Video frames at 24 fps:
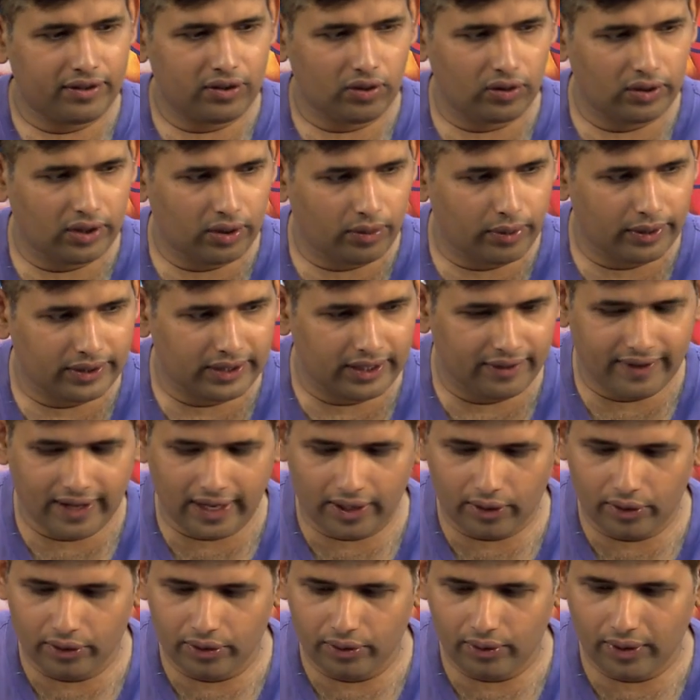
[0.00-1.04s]
so the question we
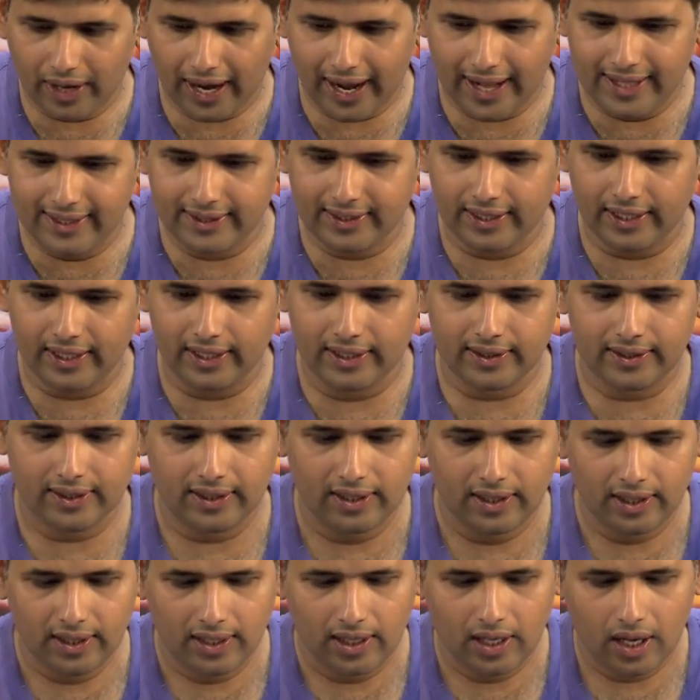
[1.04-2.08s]
are going to answer is
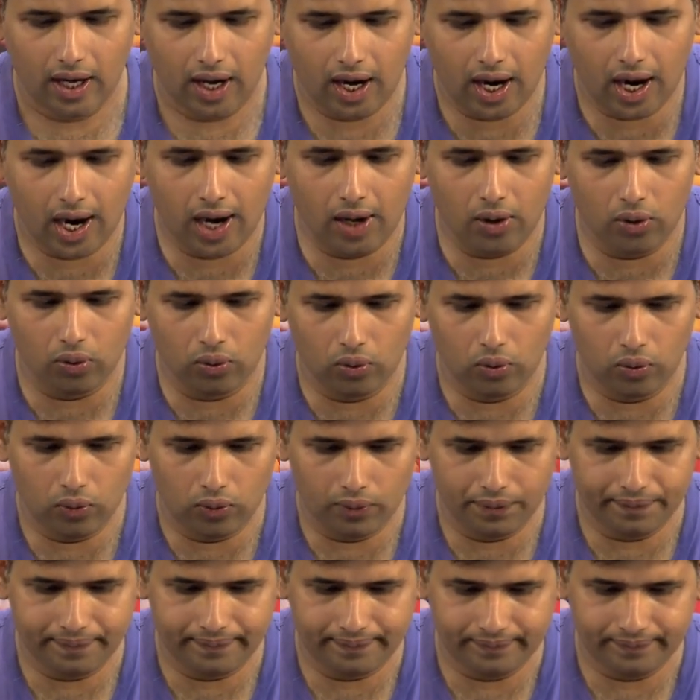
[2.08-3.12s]
how.